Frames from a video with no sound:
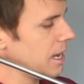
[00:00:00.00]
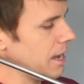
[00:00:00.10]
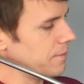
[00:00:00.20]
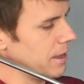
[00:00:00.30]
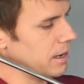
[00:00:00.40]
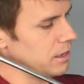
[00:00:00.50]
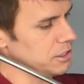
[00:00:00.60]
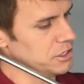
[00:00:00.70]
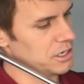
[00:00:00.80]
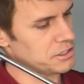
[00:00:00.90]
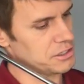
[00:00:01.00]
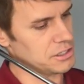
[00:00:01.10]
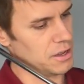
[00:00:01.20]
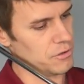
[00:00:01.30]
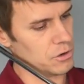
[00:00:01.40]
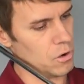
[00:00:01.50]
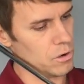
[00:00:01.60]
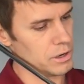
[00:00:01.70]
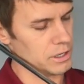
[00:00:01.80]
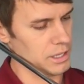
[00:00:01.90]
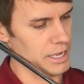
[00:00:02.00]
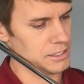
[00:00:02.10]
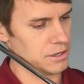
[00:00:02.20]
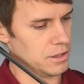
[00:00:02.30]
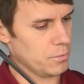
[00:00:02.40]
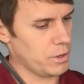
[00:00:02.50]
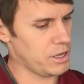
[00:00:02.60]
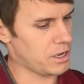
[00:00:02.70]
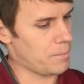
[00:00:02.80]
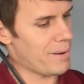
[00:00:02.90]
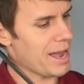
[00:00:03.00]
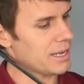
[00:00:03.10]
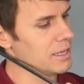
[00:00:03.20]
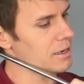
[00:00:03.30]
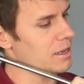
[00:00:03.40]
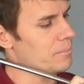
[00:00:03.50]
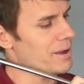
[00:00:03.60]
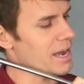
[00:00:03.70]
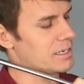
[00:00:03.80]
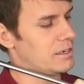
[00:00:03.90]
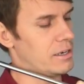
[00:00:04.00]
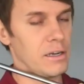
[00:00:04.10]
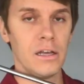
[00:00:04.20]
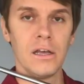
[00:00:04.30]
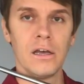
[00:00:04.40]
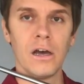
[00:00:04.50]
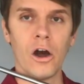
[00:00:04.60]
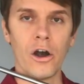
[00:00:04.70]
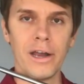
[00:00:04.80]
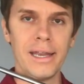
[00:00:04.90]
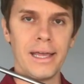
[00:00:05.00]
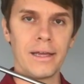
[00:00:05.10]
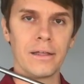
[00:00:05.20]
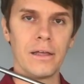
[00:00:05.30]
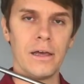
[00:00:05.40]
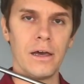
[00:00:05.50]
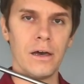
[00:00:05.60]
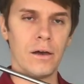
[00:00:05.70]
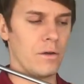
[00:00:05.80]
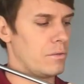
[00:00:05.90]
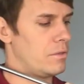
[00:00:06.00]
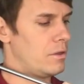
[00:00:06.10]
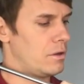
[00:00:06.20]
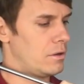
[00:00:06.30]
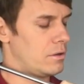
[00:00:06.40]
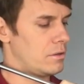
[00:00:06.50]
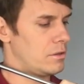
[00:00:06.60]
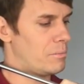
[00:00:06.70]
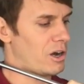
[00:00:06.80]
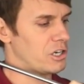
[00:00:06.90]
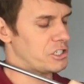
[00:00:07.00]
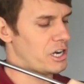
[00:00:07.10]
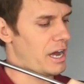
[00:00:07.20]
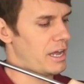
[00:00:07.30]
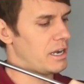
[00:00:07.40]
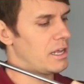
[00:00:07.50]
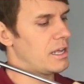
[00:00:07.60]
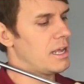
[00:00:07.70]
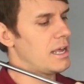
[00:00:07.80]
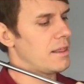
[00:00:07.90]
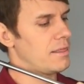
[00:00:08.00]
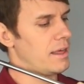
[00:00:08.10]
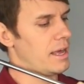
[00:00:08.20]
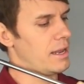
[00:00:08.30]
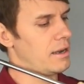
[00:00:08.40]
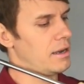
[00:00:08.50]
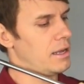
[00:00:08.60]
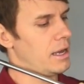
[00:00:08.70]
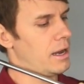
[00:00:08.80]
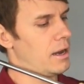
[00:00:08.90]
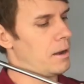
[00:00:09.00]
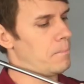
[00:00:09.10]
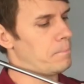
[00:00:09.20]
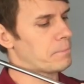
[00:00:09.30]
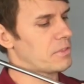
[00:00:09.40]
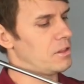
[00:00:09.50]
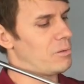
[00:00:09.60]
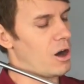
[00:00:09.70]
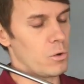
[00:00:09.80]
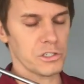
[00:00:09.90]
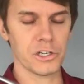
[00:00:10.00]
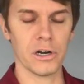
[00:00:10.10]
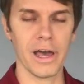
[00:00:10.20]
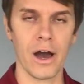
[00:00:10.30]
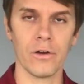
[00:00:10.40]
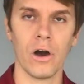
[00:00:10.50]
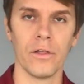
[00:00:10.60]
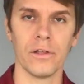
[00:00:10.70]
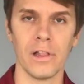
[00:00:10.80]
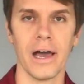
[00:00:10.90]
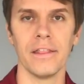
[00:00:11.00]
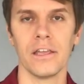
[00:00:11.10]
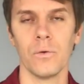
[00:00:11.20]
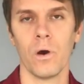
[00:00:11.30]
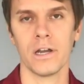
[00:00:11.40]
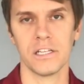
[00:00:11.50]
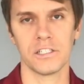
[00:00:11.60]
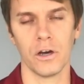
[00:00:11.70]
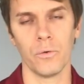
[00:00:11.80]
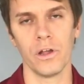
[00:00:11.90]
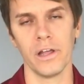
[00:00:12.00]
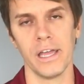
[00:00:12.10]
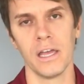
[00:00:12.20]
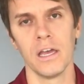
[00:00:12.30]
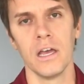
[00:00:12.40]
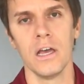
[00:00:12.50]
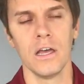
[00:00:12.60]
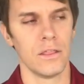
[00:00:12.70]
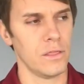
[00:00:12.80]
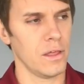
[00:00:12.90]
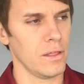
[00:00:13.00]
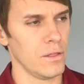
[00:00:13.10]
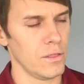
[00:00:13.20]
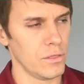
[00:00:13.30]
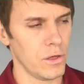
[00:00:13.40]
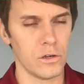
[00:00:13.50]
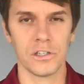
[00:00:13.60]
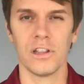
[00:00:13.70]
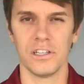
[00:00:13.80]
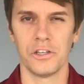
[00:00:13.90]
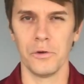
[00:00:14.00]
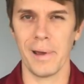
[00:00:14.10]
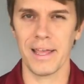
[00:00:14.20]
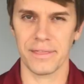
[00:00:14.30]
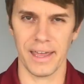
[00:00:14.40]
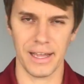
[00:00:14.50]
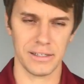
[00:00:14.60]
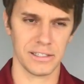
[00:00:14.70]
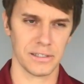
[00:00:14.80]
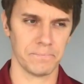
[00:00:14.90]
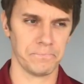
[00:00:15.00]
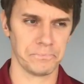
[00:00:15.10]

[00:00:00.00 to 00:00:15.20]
and then adjust yourself accordingly so that when you come back into impact and are hitting the bunker shot, that the ball will start out on the line that you want it. So really, those are the two main things